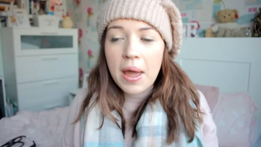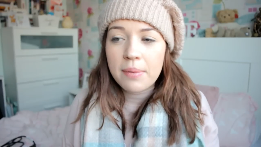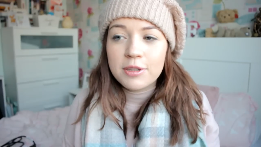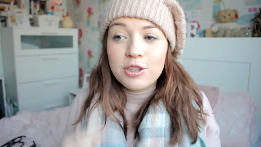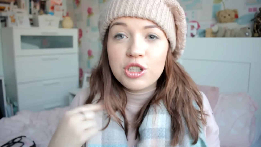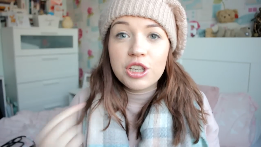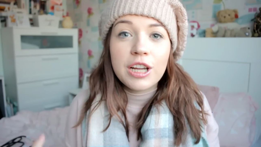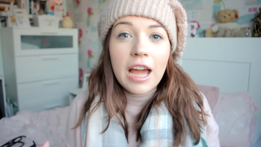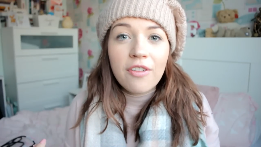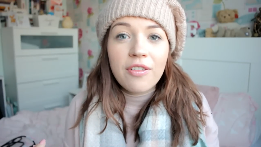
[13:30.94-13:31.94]
So do
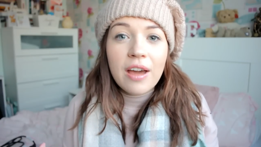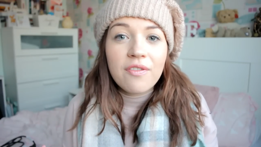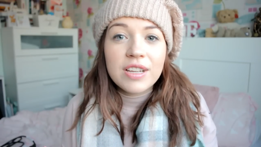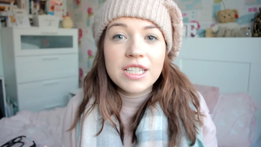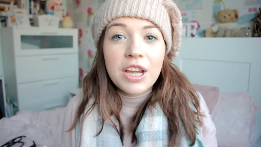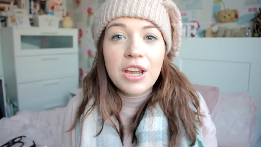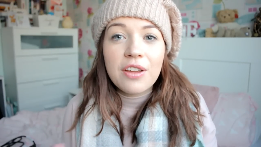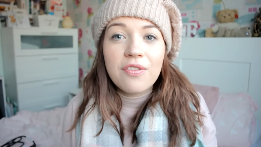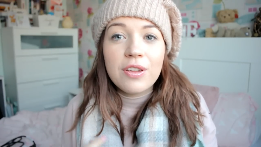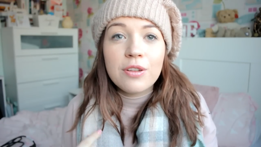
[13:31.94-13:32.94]
look out for that video.
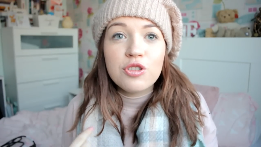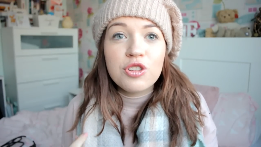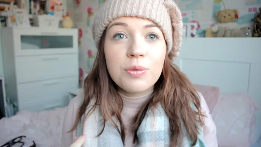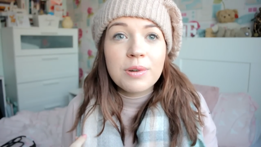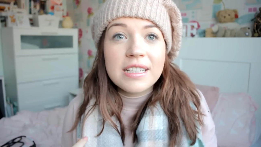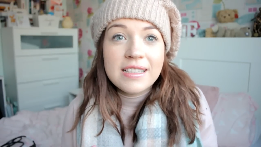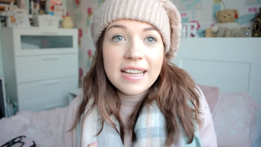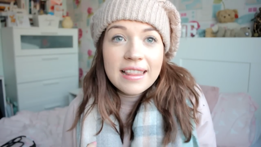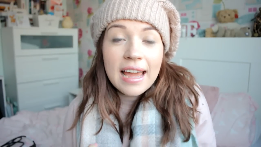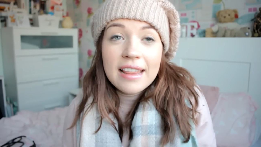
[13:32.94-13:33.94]
If you do want to
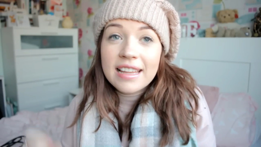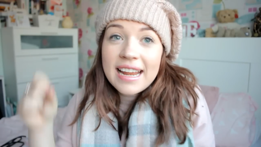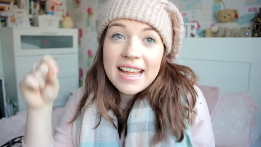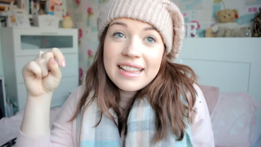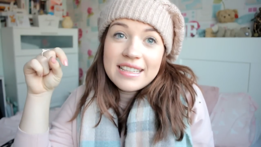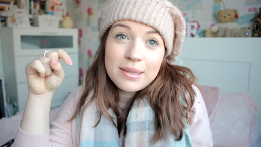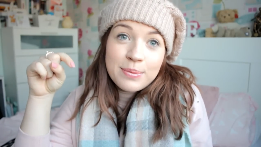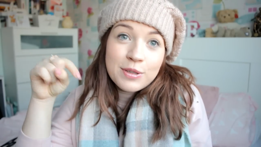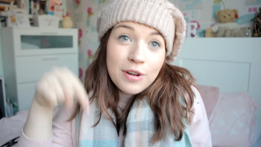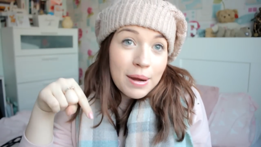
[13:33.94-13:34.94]
see that, then hit the
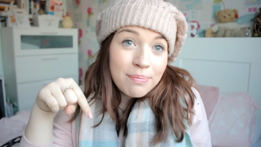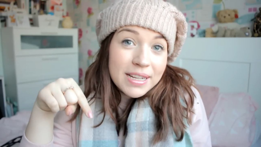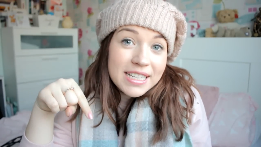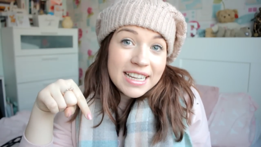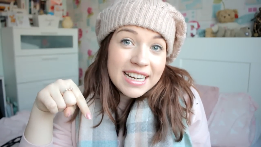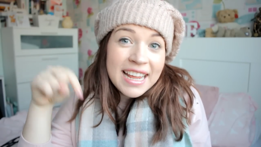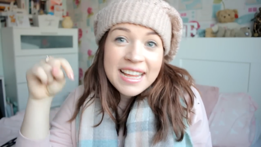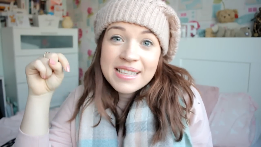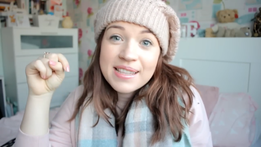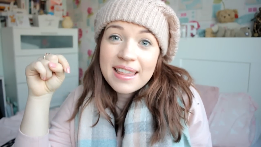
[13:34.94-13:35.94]
subscribe button
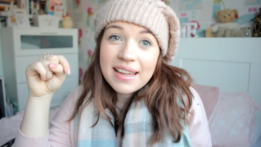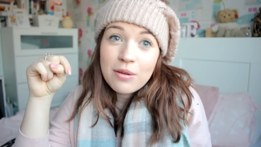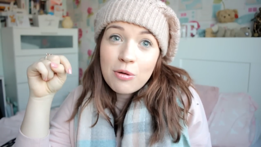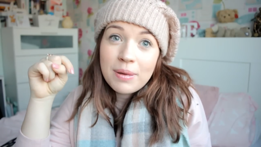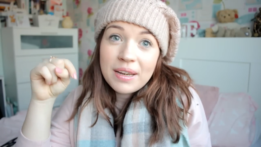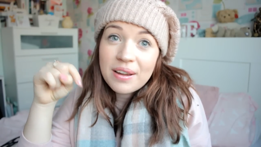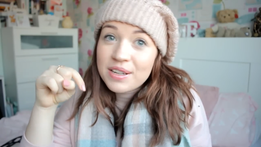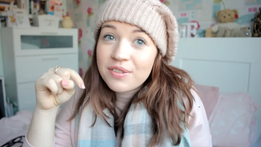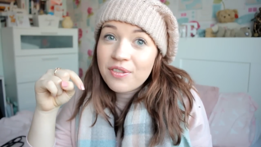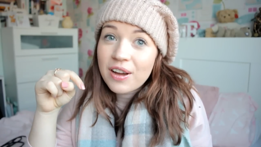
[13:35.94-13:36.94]
so that you will be
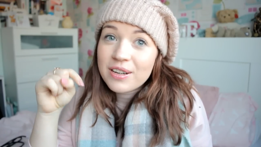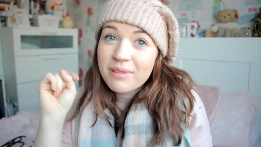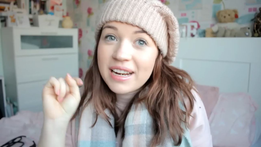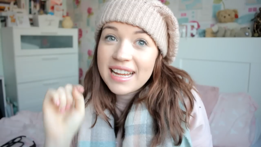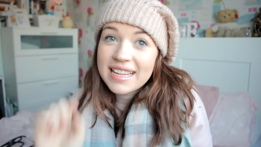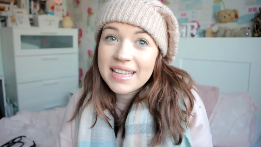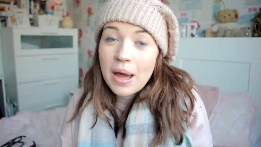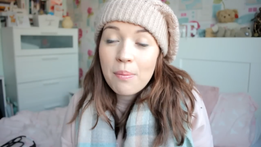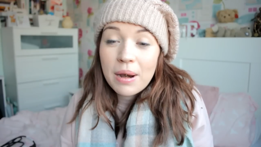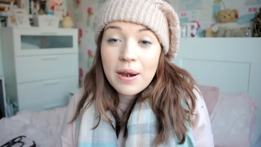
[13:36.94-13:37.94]
notified when it is
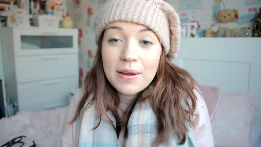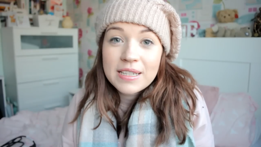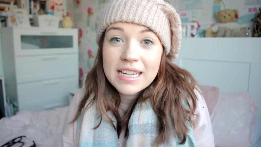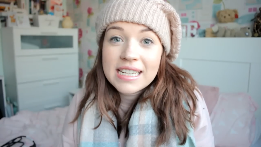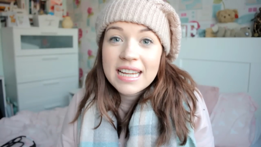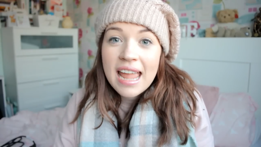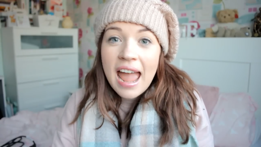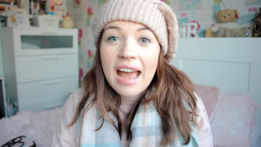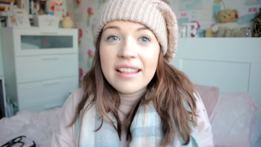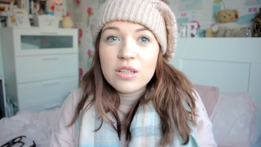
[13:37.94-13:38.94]
uploaded.
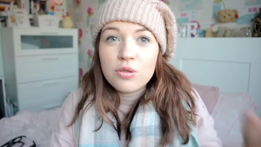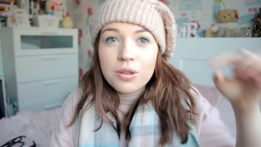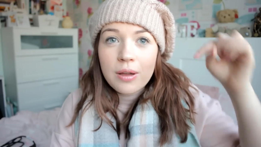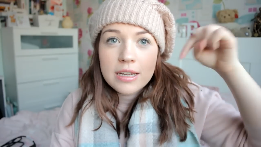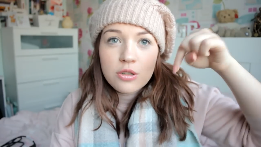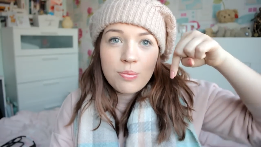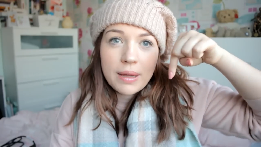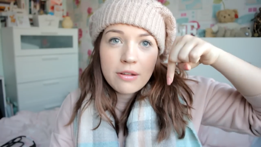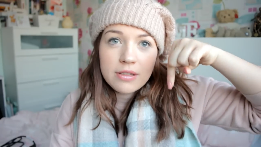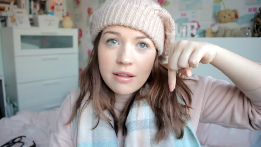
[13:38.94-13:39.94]
And there's also a little
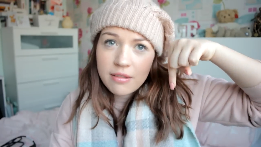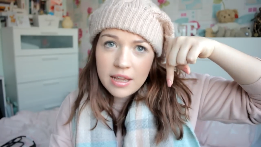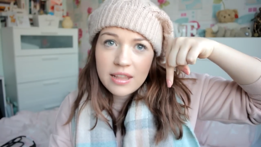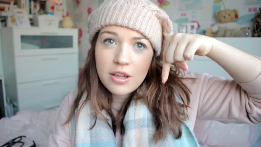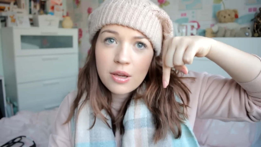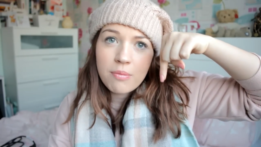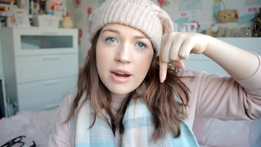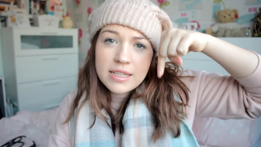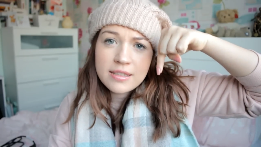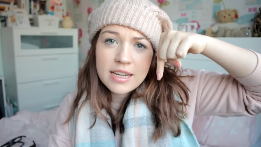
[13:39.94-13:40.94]
bell down there that you can
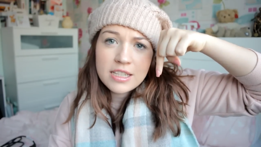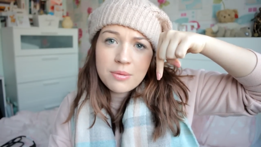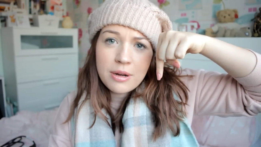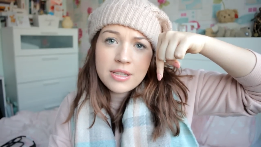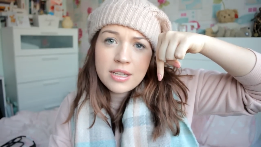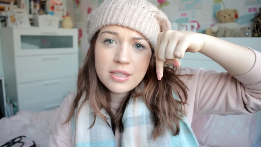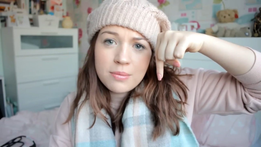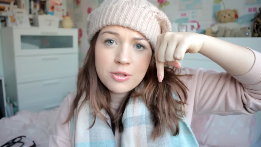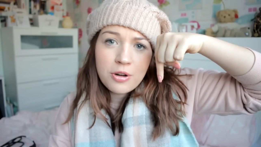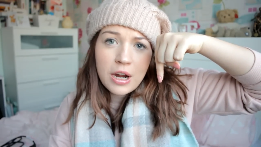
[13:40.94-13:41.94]
press next to where it says
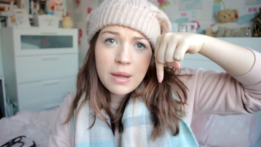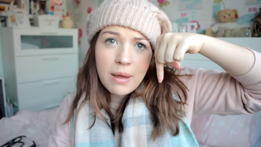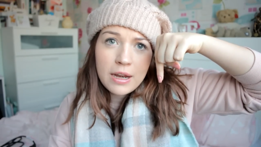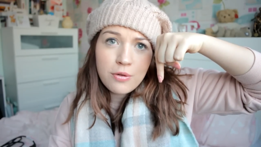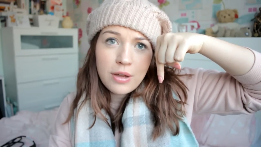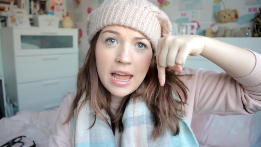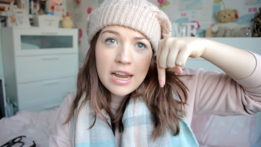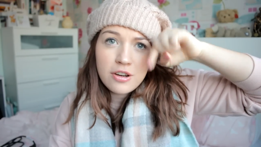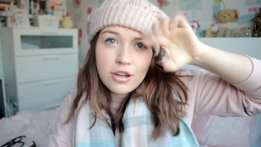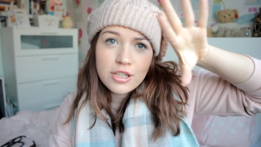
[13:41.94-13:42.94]
subscribe, and you'll get
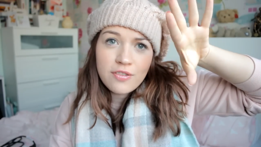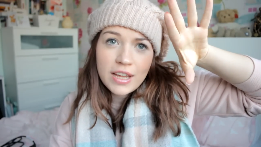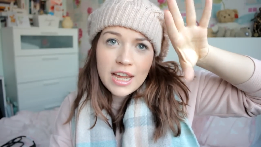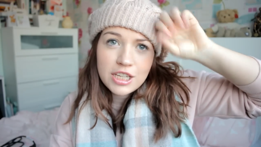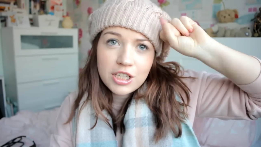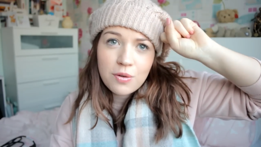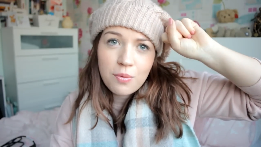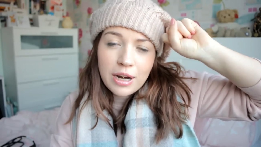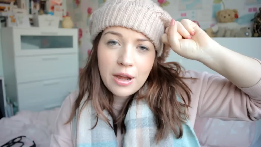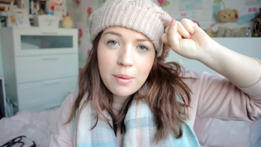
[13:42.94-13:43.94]
a notification
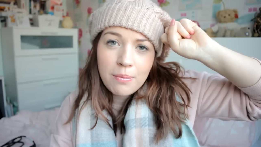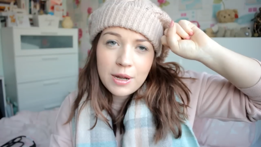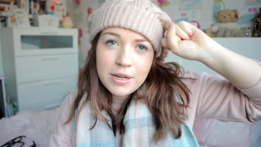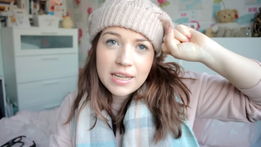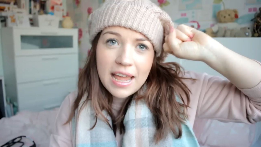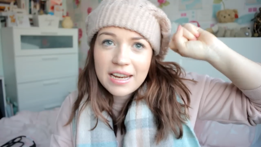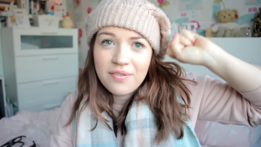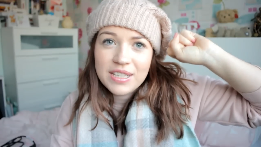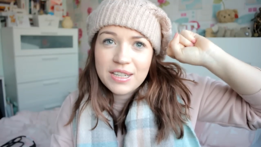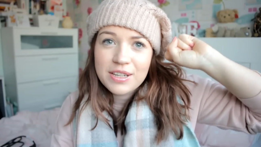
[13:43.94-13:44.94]
when I upload any
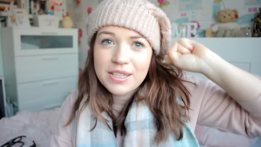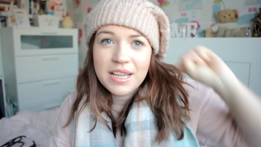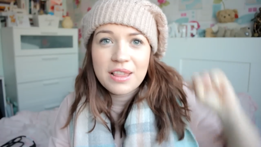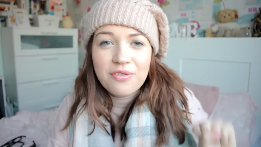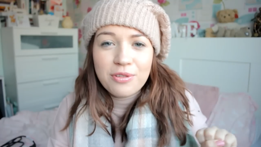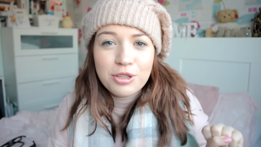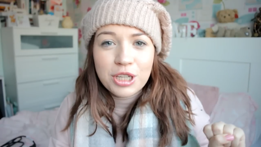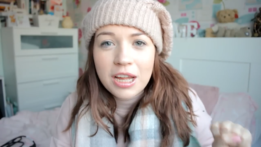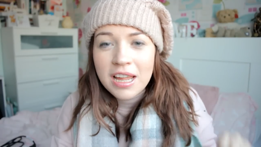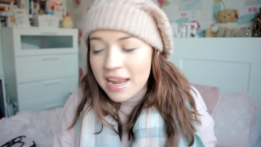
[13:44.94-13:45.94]
videos in the future.